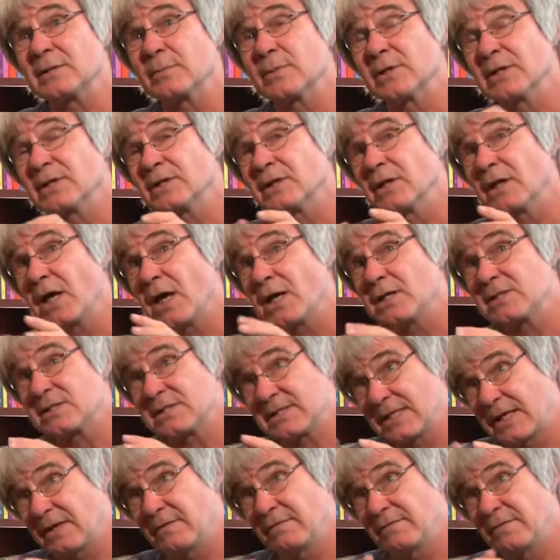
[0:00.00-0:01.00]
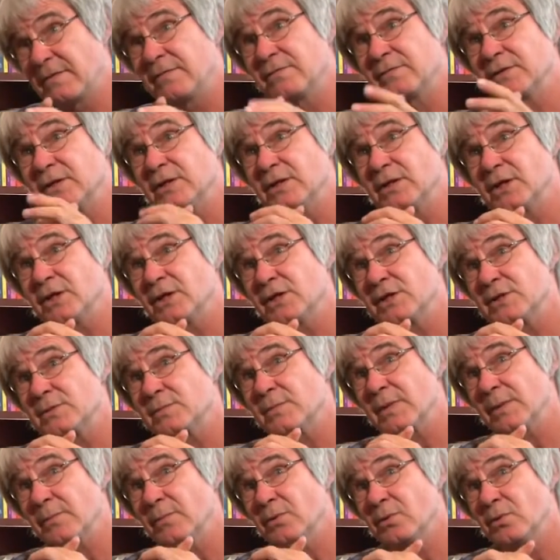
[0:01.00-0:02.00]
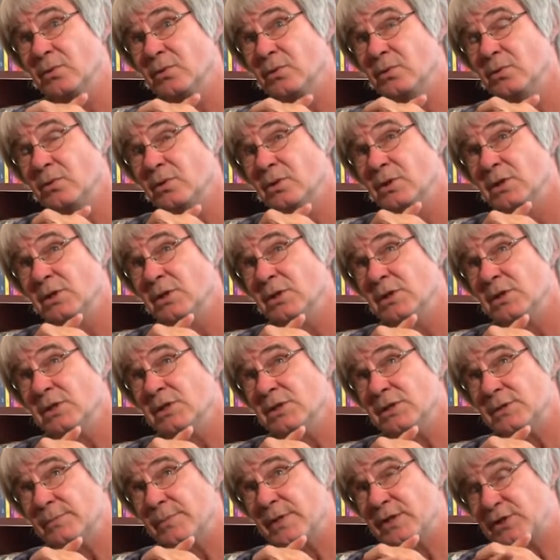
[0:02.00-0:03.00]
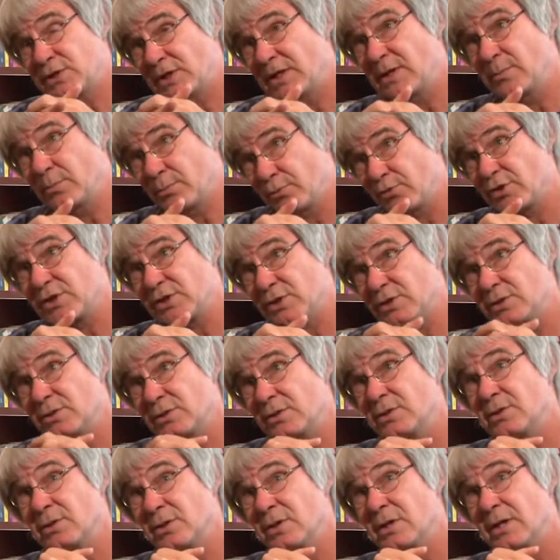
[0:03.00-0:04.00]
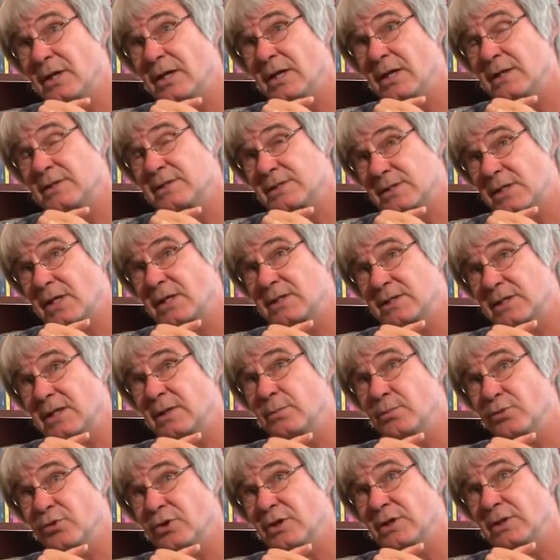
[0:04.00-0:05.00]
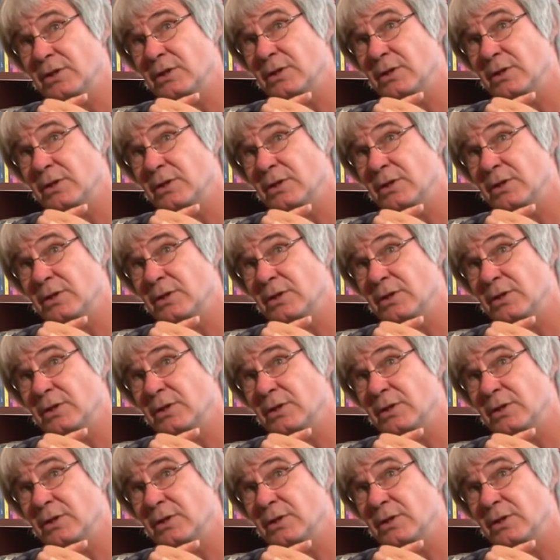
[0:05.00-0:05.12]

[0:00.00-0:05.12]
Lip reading: But in the last 10, 15 years, people, especially in Britain, starting in Britain,